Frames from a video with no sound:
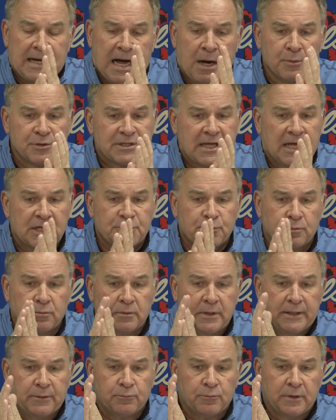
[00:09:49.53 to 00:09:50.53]
was asked
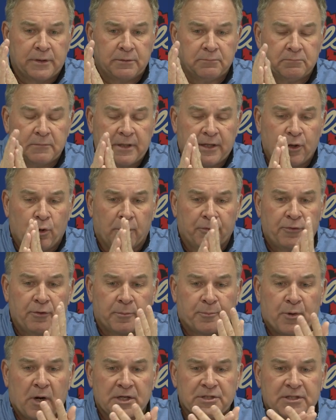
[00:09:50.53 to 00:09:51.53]
when going through
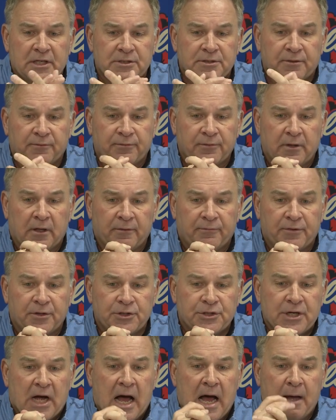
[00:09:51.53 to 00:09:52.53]
the process of
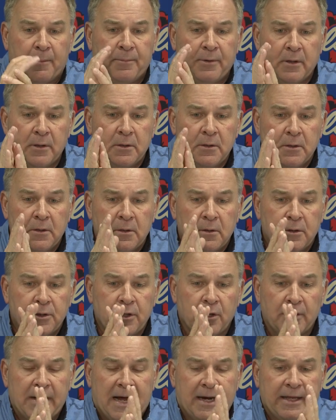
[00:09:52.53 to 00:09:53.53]
the job,
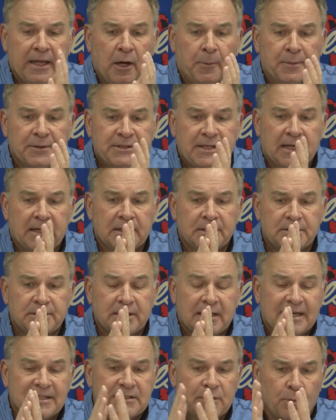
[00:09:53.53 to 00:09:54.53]
you know, how do you help
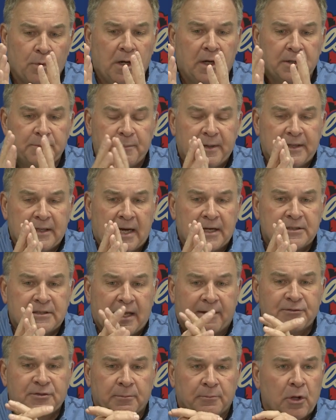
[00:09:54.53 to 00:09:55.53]
attendance? And I said, well, it'd be nice
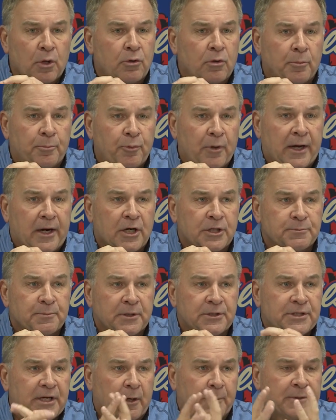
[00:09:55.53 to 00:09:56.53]
to have some local players,
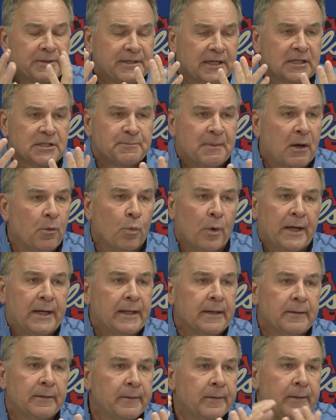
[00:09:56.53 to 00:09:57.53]
but you help attendance by
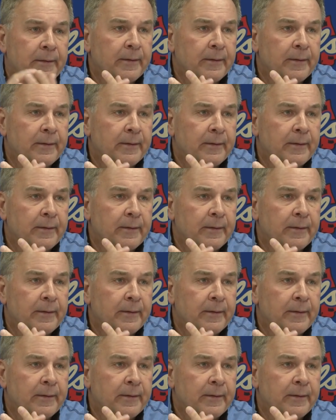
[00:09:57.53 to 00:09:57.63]
winning.